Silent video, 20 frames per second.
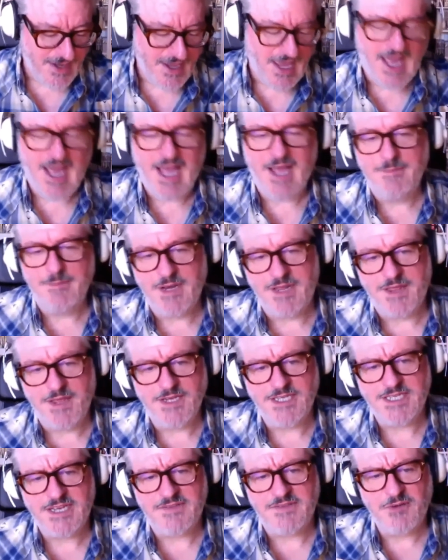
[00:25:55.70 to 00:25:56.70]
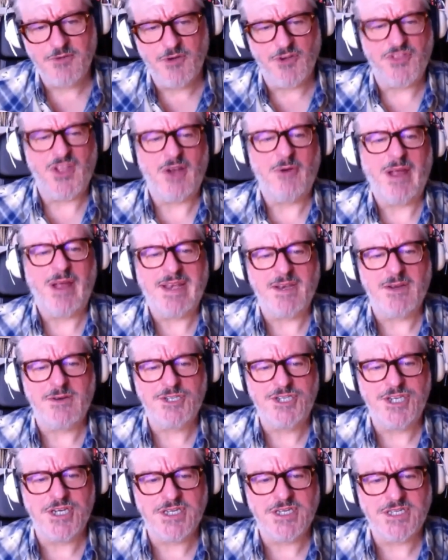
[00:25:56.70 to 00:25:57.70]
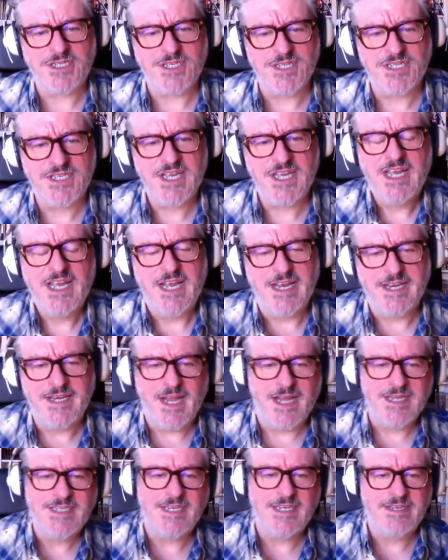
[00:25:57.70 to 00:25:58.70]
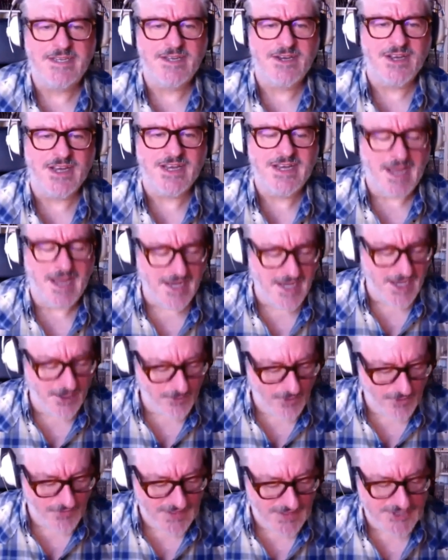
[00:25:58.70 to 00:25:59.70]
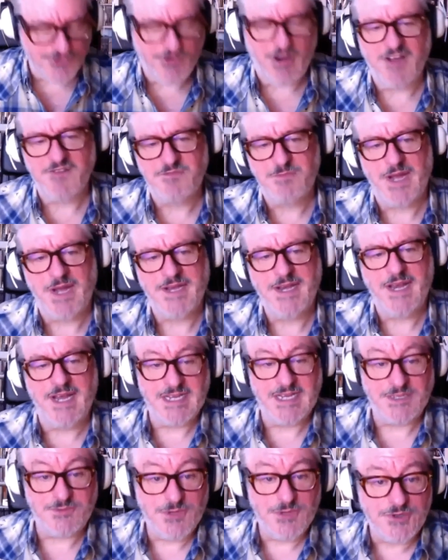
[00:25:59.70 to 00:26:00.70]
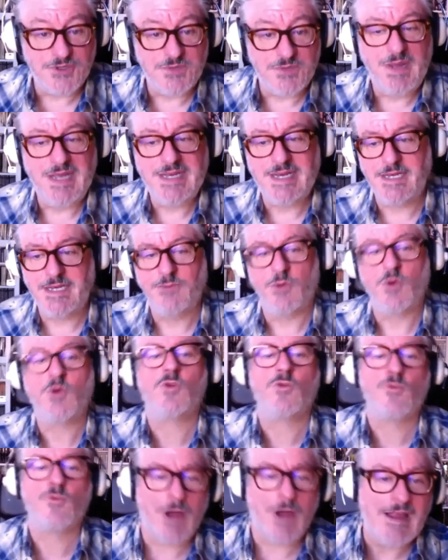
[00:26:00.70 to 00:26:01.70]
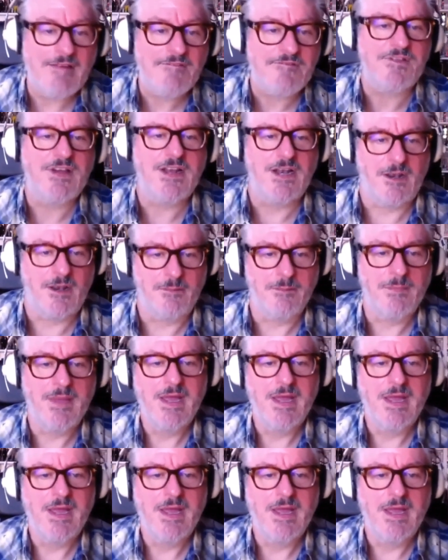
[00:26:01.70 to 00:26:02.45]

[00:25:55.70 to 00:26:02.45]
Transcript: In 37, he wrote There Ain't No Justice. In 1939, he wrote The Drive By Night, which was made into a great film